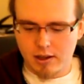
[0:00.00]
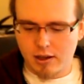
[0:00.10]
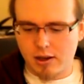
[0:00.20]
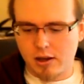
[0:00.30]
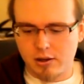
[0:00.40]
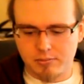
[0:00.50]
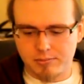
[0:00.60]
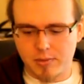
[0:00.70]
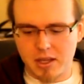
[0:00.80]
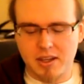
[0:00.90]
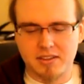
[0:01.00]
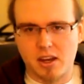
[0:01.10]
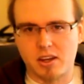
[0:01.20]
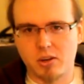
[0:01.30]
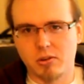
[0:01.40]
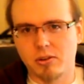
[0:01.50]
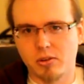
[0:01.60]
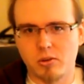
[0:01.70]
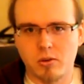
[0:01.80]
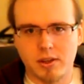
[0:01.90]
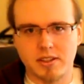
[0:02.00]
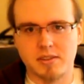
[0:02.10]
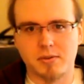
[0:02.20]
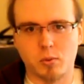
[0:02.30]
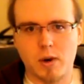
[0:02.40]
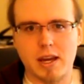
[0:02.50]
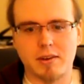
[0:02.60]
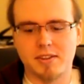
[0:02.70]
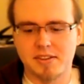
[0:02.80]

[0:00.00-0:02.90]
And that's how you go through different waves.